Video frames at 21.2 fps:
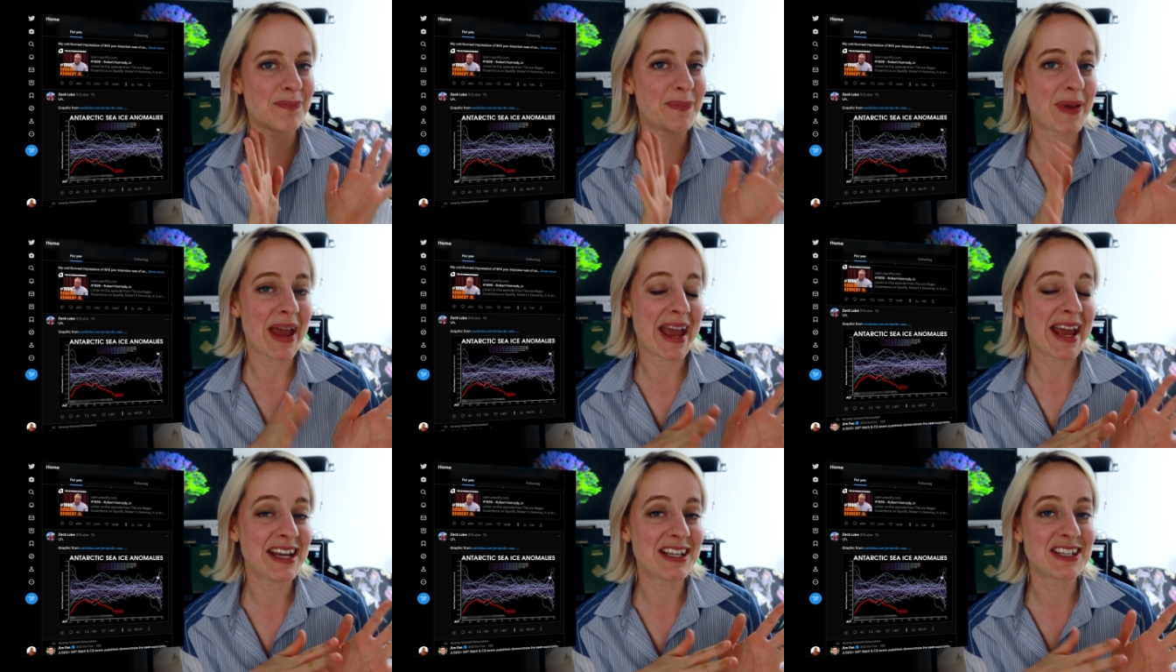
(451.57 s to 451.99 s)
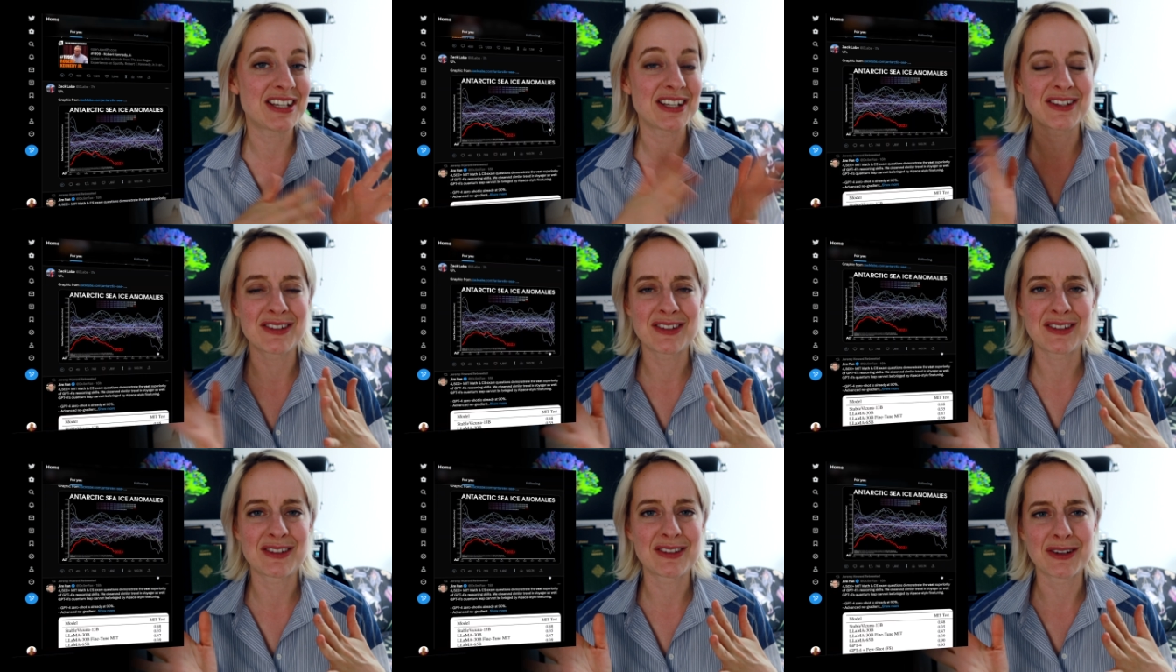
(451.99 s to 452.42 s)
paid
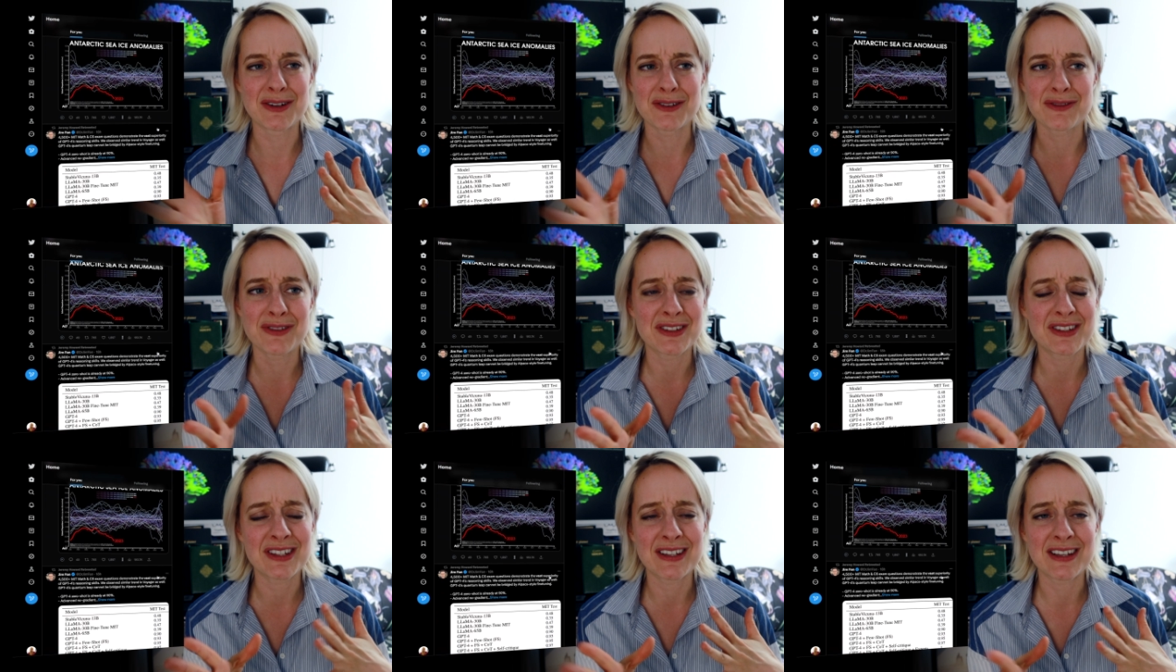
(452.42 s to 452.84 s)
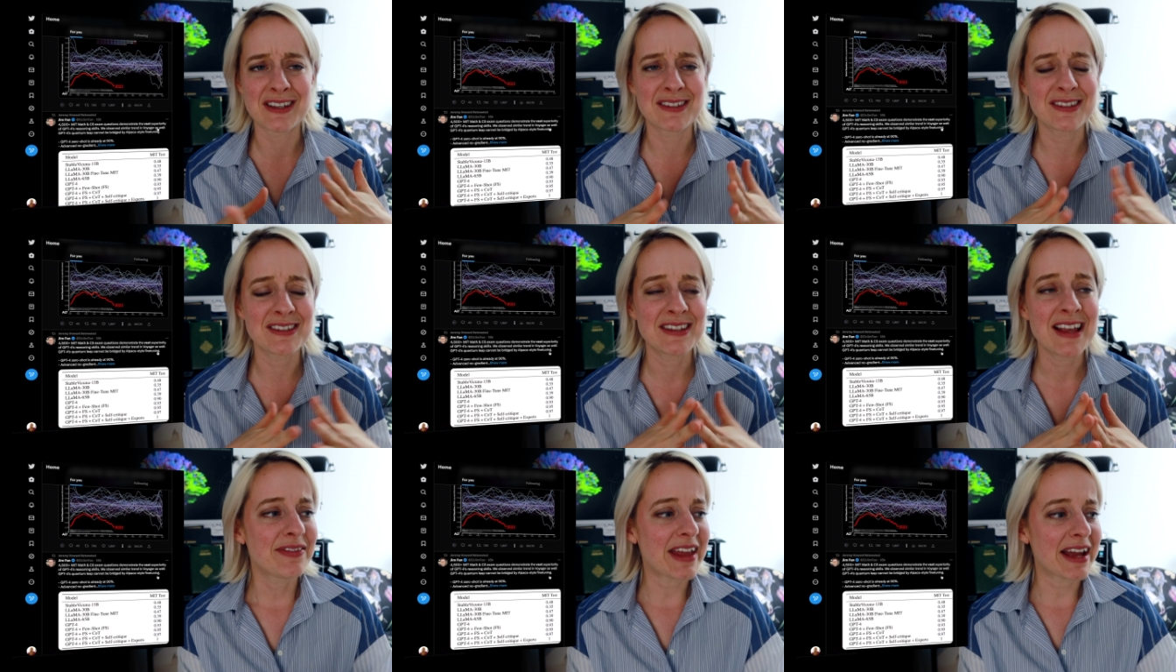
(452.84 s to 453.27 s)

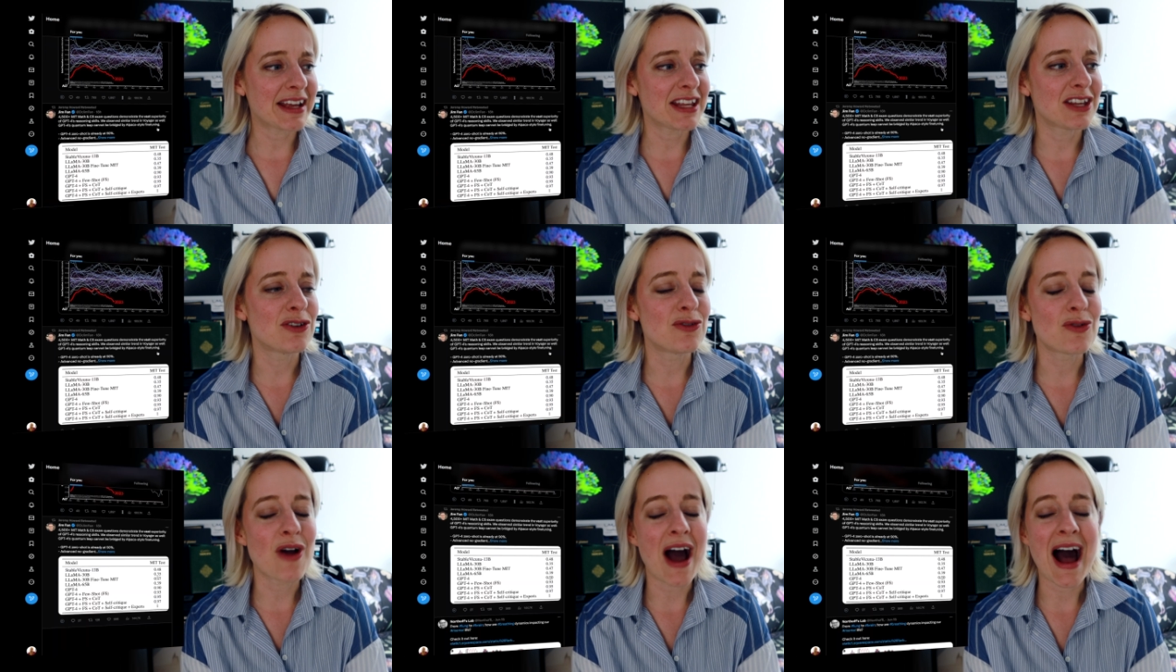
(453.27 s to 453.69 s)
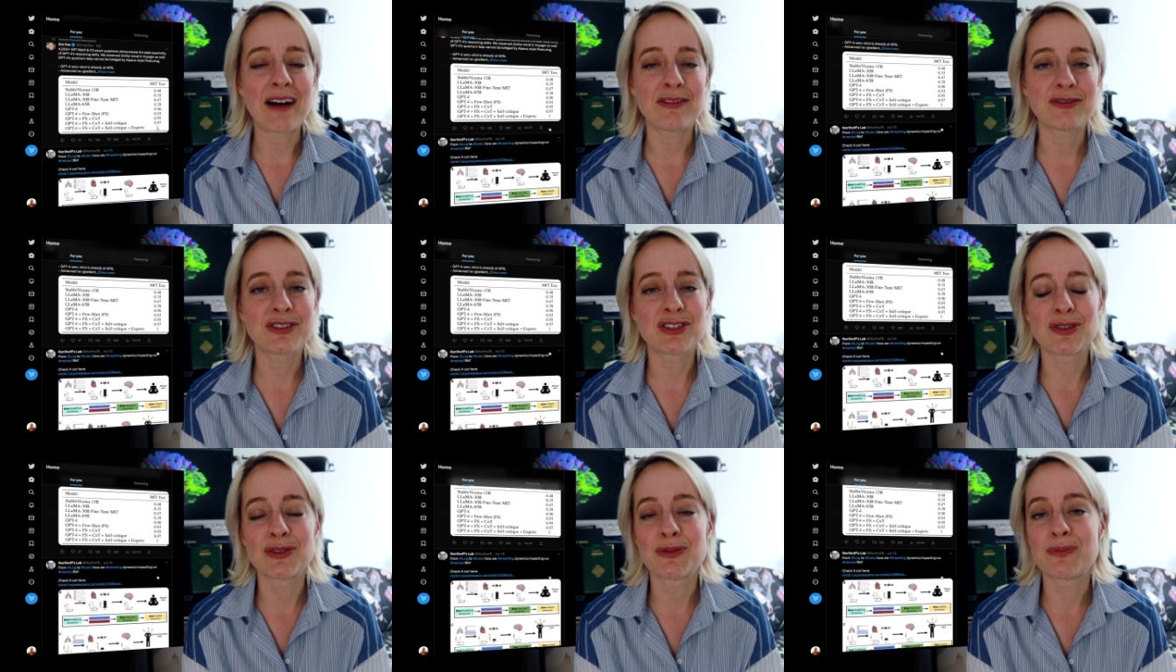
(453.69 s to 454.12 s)
services that you
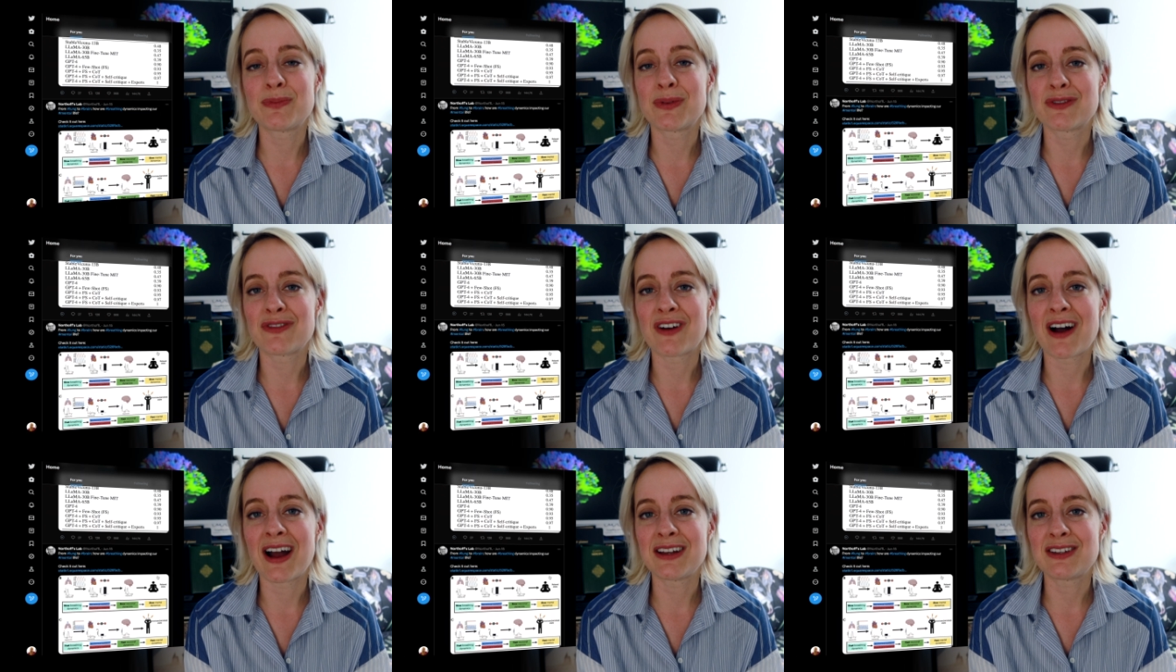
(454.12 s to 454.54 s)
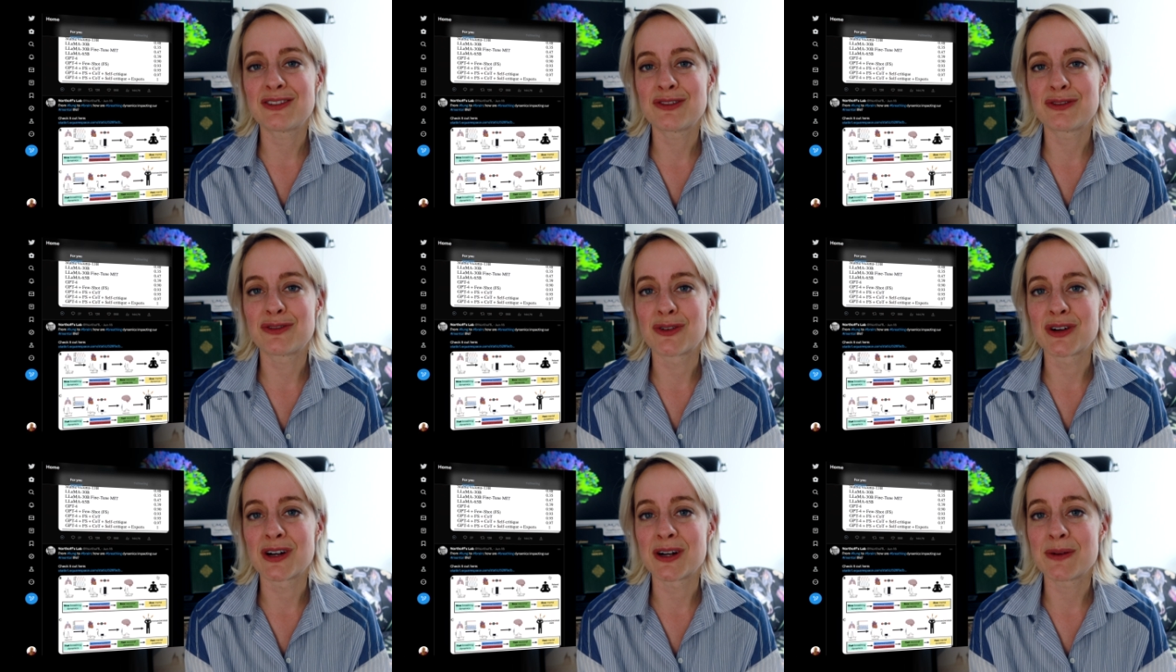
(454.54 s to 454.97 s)
have to provide
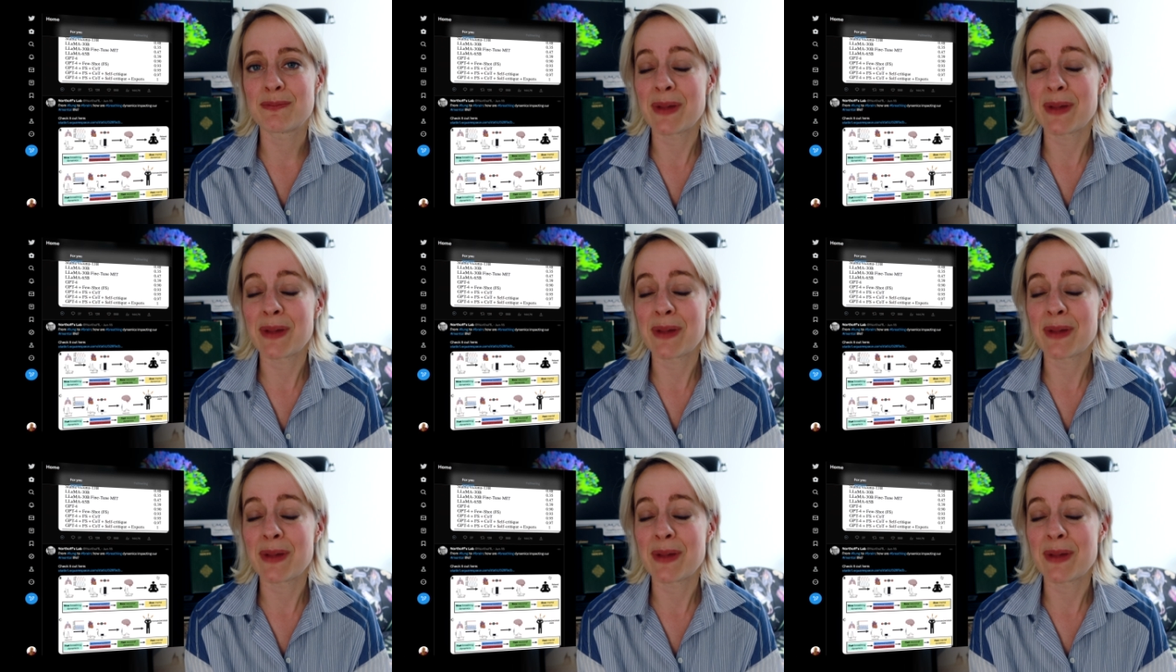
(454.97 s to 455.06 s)
for